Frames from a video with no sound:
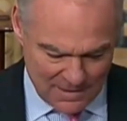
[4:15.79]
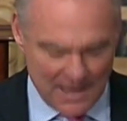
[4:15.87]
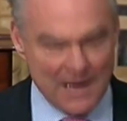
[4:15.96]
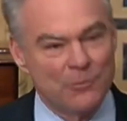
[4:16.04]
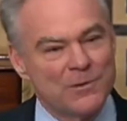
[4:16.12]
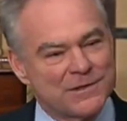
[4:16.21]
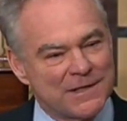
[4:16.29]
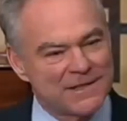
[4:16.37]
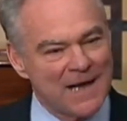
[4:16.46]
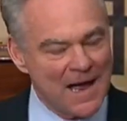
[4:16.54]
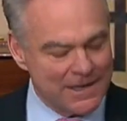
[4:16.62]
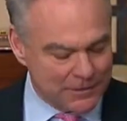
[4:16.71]
It was
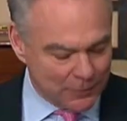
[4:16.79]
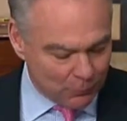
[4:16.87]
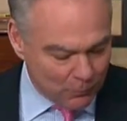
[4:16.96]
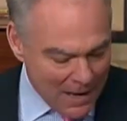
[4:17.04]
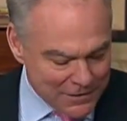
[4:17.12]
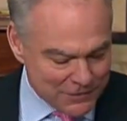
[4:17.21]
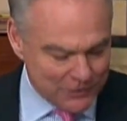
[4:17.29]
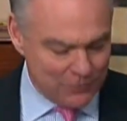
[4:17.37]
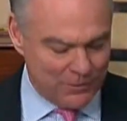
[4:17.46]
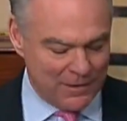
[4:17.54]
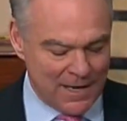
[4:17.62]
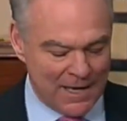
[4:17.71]
designed to
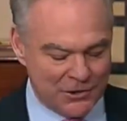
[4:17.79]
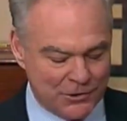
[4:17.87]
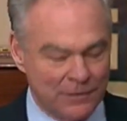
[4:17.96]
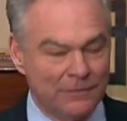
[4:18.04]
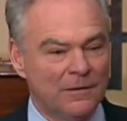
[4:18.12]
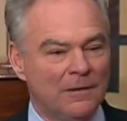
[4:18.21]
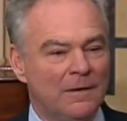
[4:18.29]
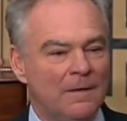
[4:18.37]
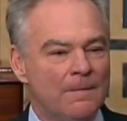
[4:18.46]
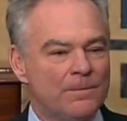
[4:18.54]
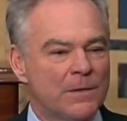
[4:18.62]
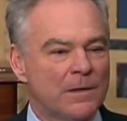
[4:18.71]
rescue the nation
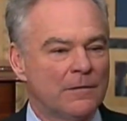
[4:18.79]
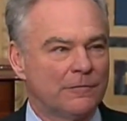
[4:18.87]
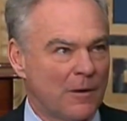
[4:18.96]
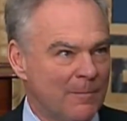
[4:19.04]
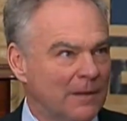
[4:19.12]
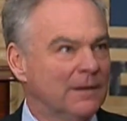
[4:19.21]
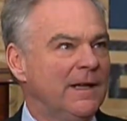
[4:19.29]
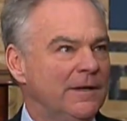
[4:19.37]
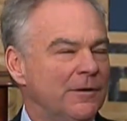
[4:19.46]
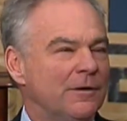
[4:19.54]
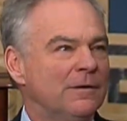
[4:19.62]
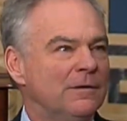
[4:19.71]
from a
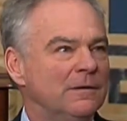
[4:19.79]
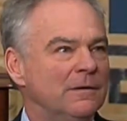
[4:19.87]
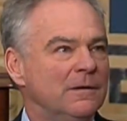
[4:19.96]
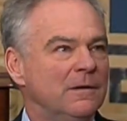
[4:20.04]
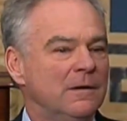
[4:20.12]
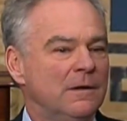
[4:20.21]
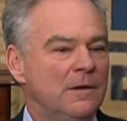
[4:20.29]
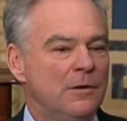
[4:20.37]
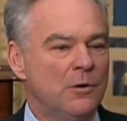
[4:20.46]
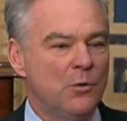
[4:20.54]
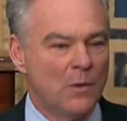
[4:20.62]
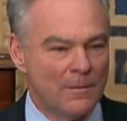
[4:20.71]
leader
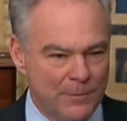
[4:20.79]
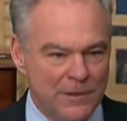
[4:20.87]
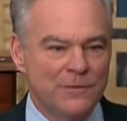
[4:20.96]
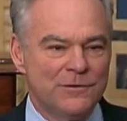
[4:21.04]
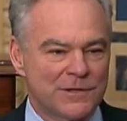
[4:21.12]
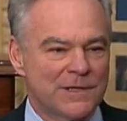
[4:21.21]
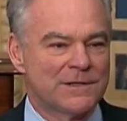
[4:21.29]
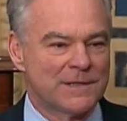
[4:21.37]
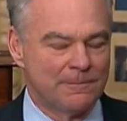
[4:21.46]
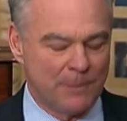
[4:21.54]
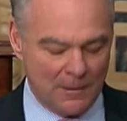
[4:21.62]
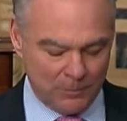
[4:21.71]
who abuses
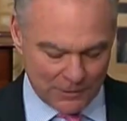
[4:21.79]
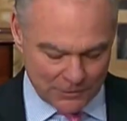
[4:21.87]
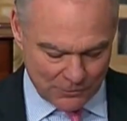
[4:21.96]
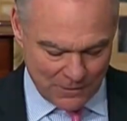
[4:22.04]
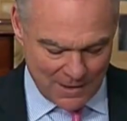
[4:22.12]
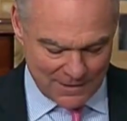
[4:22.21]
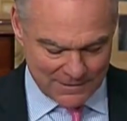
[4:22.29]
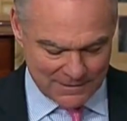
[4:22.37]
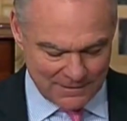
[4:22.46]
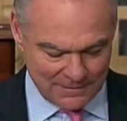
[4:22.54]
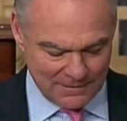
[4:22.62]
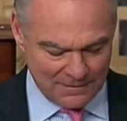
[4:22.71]
the public trust.